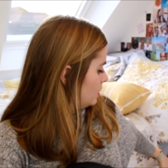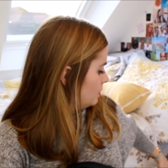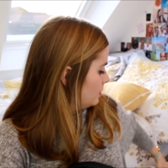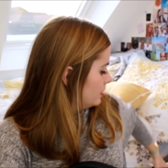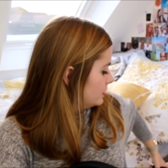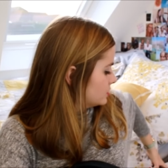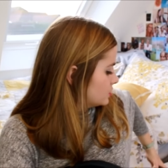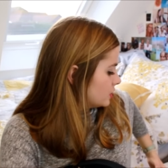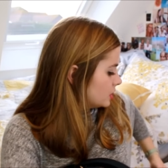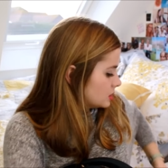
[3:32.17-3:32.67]

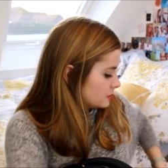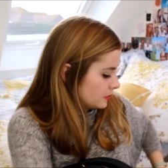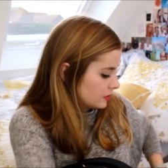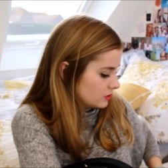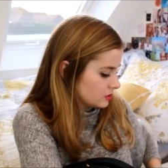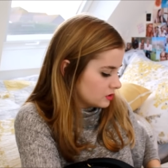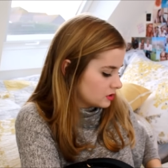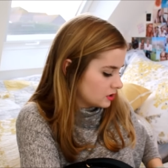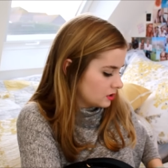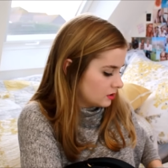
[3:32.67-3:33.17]
which I
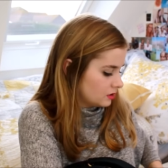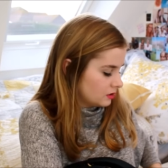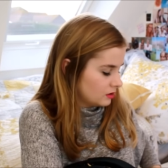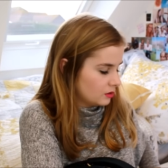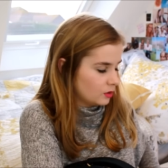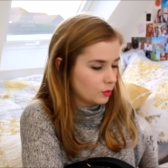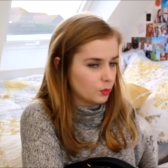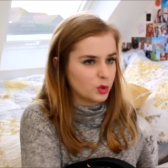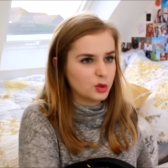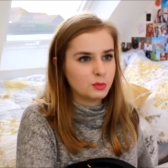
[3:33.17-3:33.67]
suppose
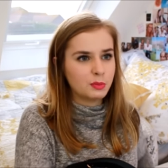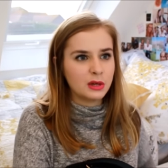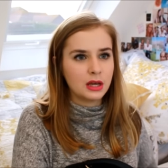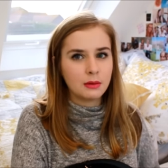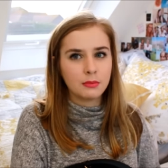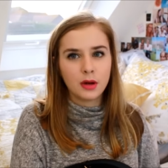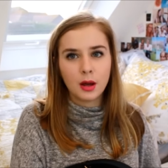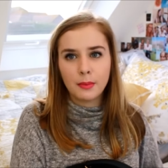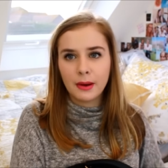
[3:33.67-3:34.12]
would be in my